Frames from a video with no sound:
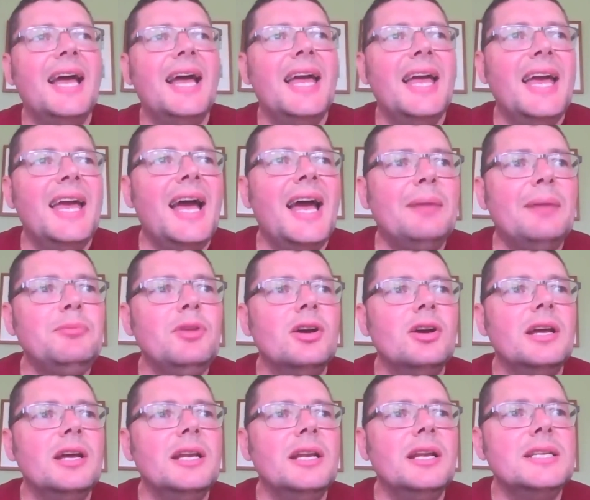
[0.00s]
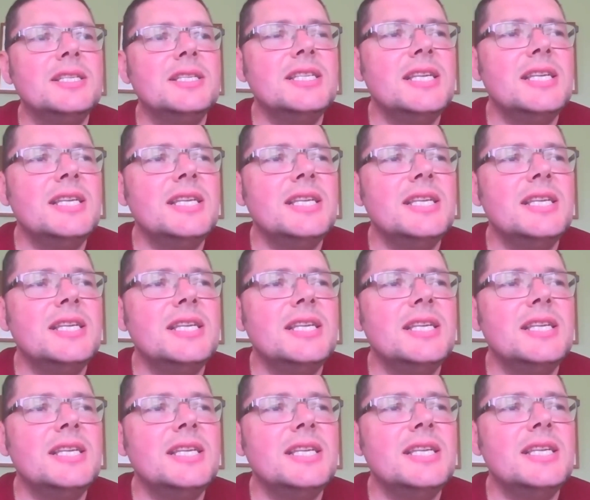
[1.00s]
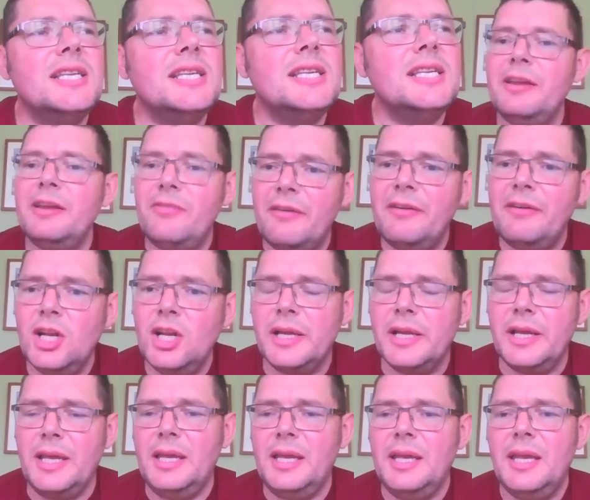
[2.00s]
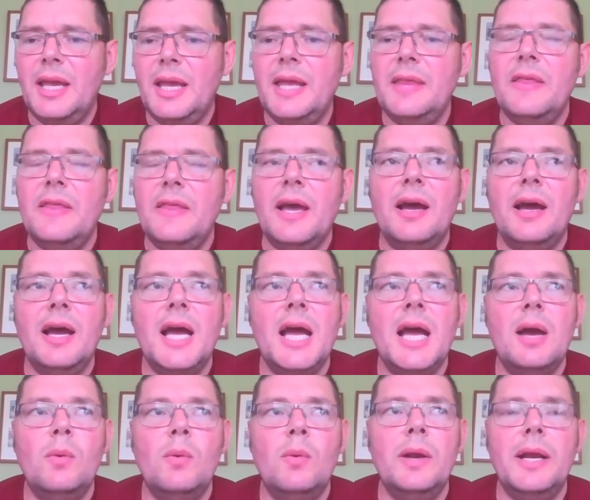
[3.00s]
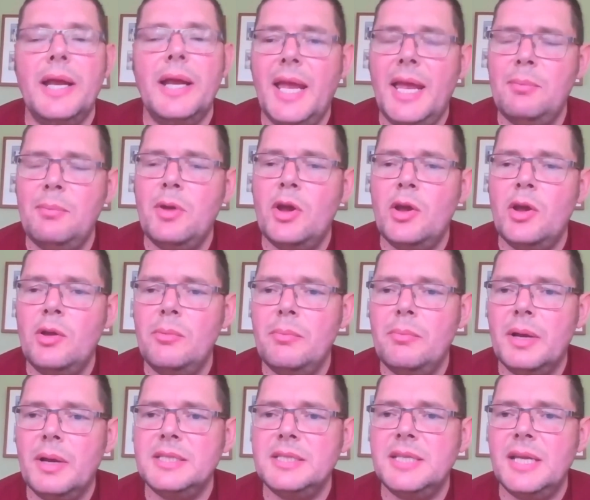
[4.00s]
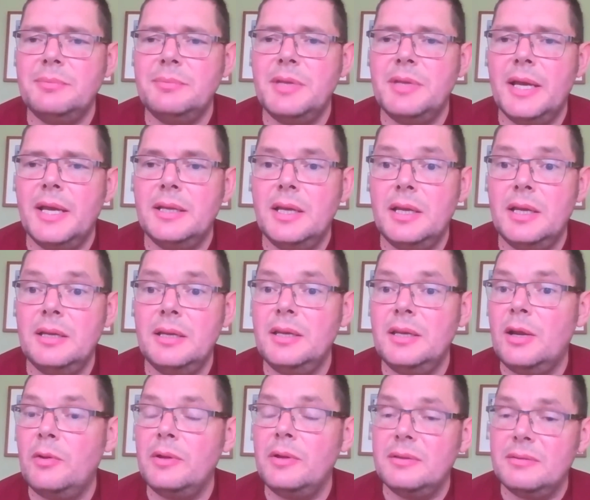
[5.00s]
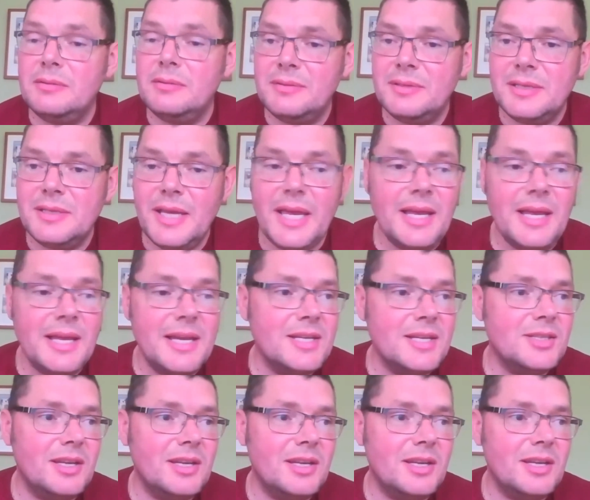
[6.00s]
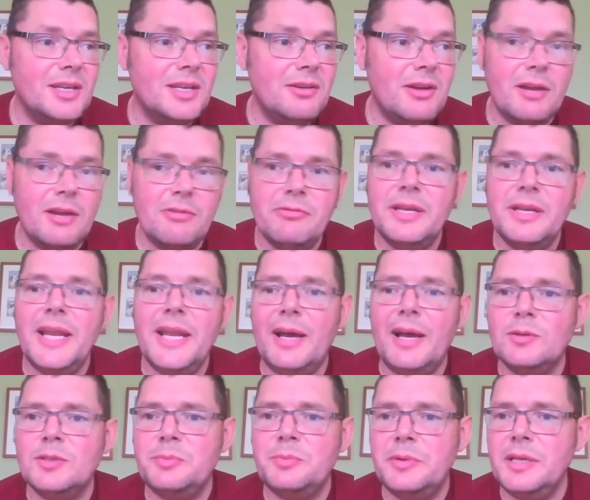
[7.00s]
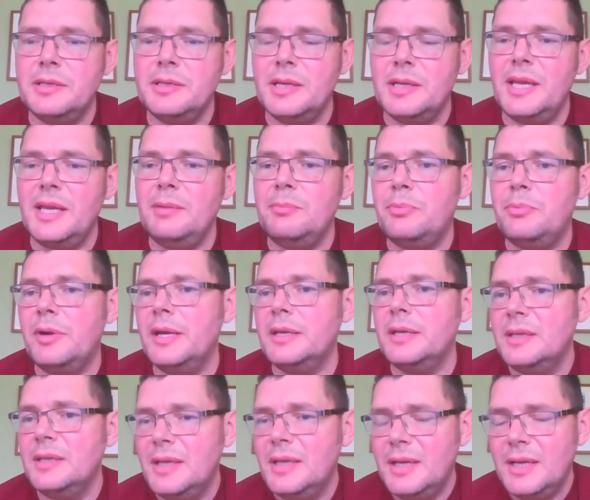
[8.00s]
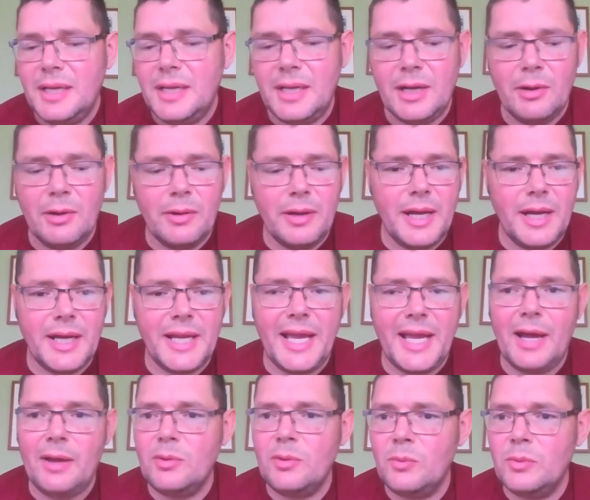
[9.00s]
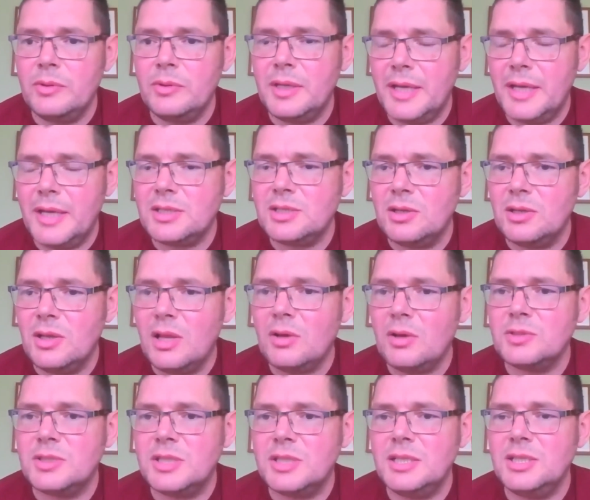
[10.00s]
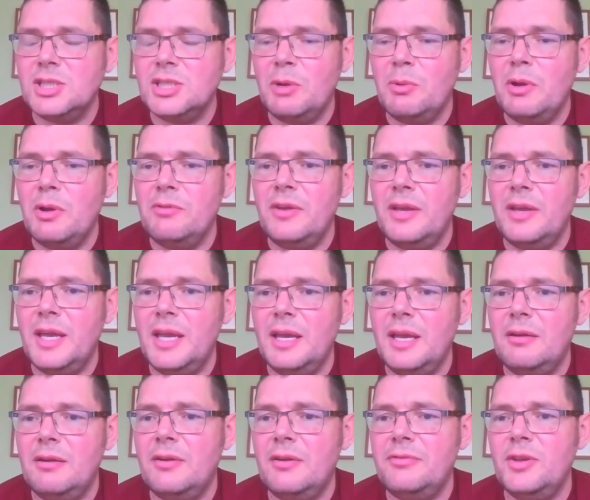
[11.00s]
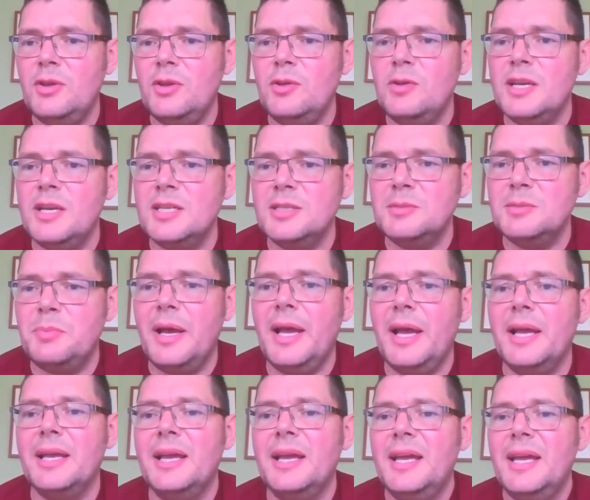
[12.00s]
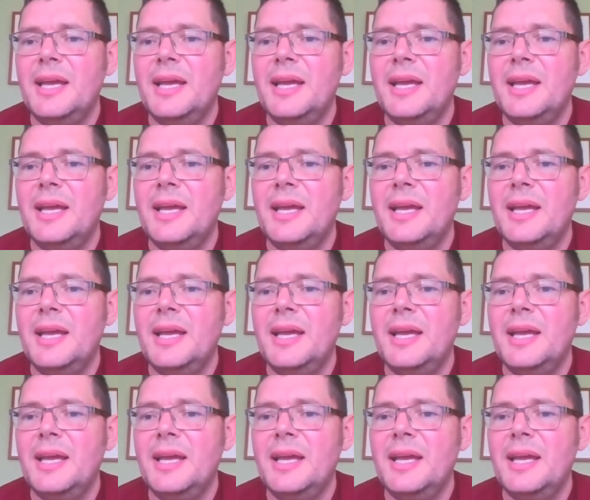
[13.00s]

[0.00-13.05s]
I'm not going to say I'm very, very lucky in that when I came home, my stepdad, he is a renowned breeder. He bred, a cow that won the National Holstein Show over here a few years back.